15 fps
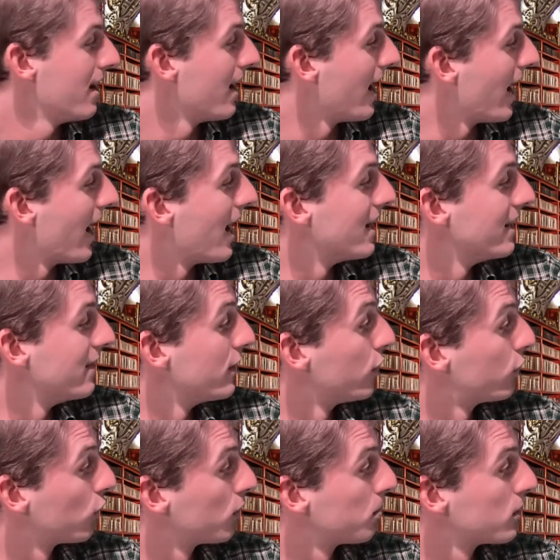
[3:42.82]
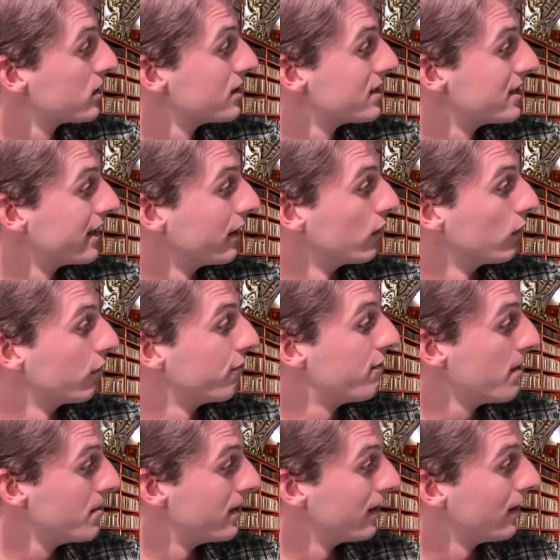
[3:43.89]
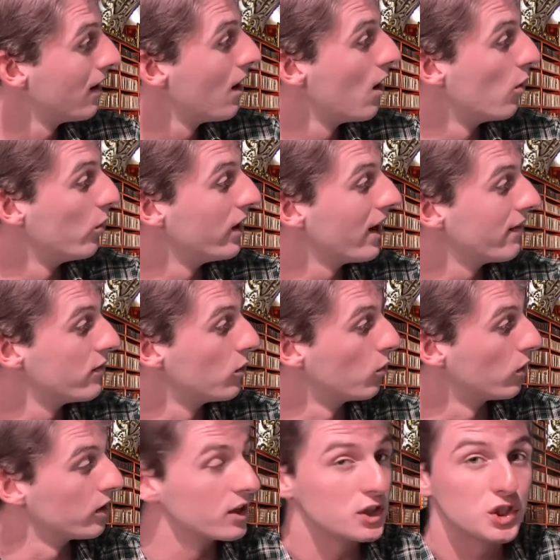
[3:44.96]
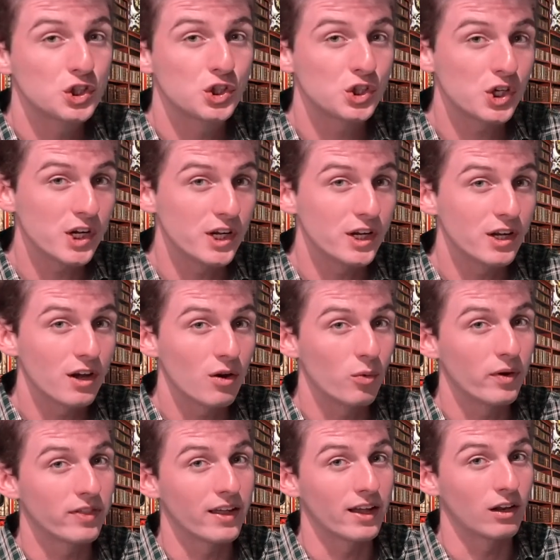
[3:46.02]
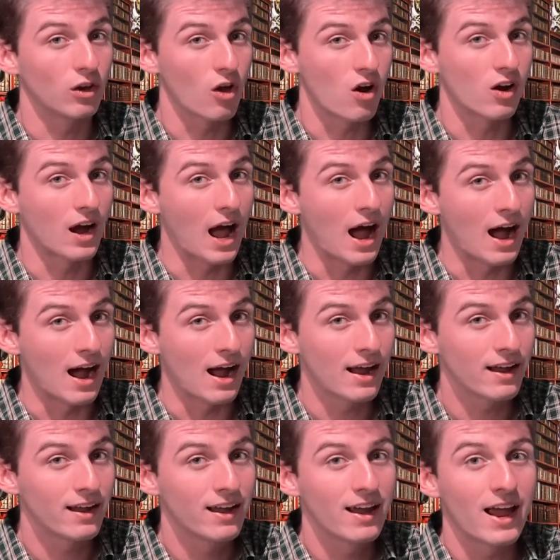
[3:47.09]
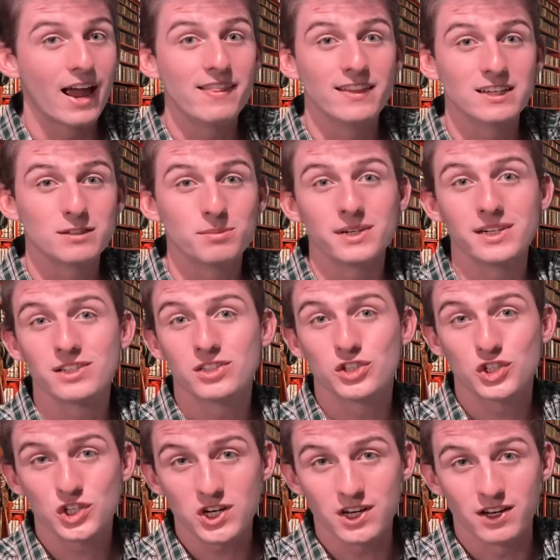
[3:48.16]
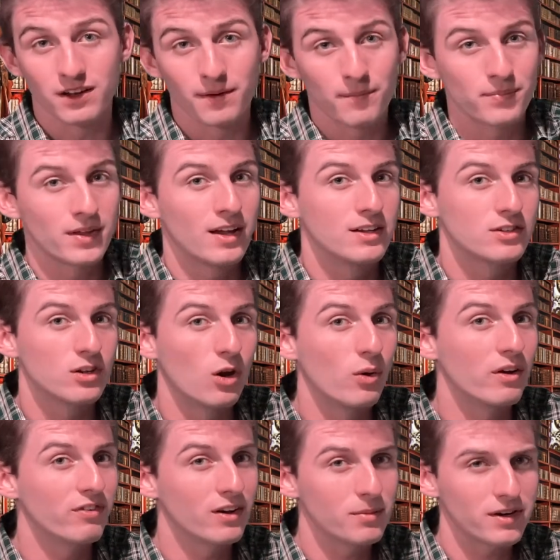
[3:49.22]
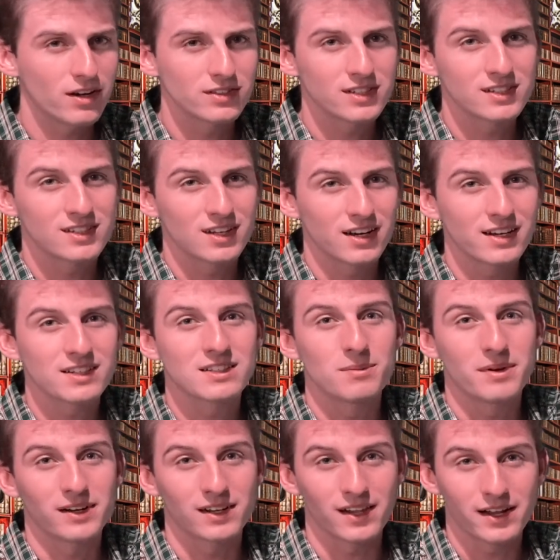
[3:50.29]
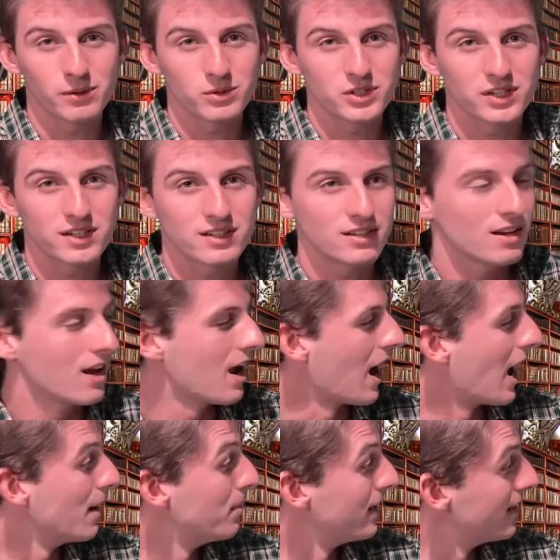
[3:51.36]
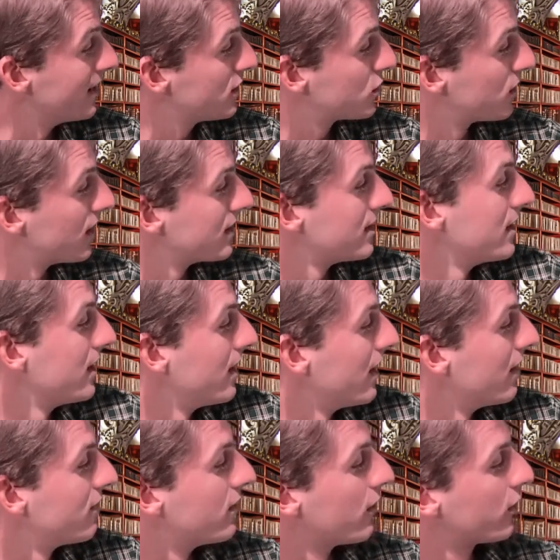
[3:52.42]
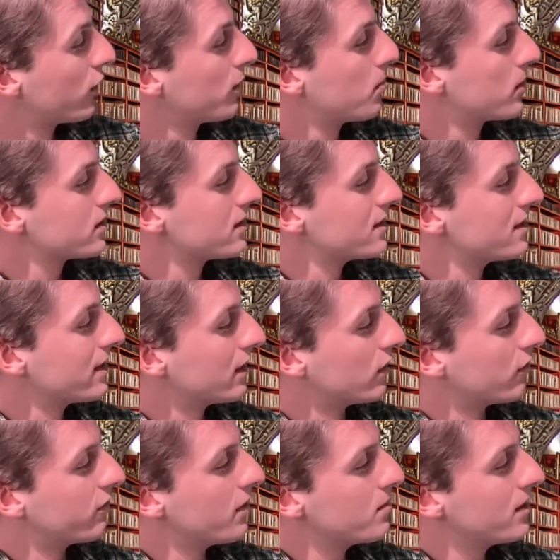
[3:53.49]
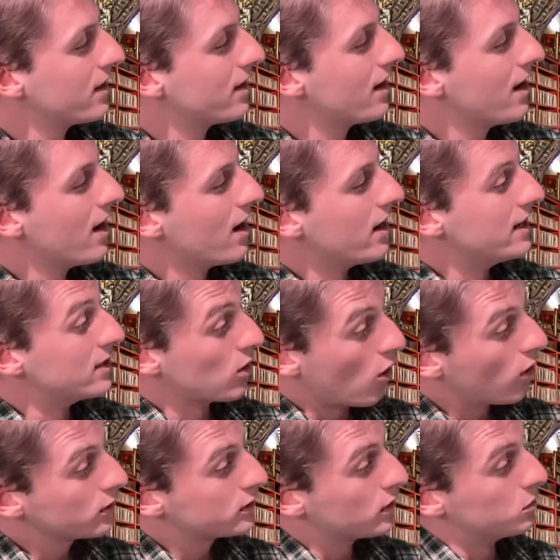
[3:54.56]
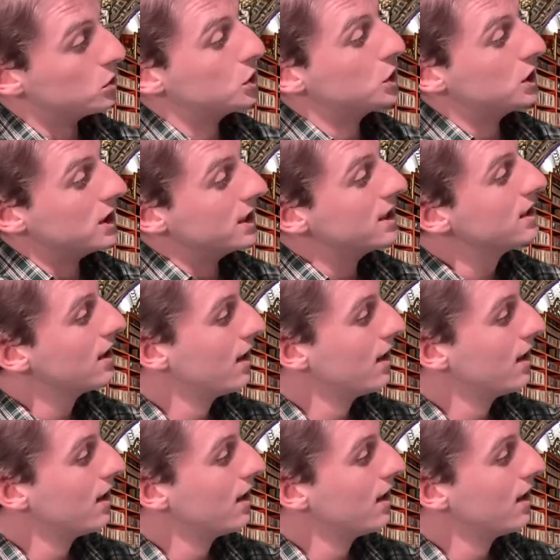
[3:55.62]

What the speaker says: And in the third person singular feminine, we have the word she with a long I, and this means she. So if anybody else is studying Semitic languages, I'd be interested if the third person singular feminine is also she,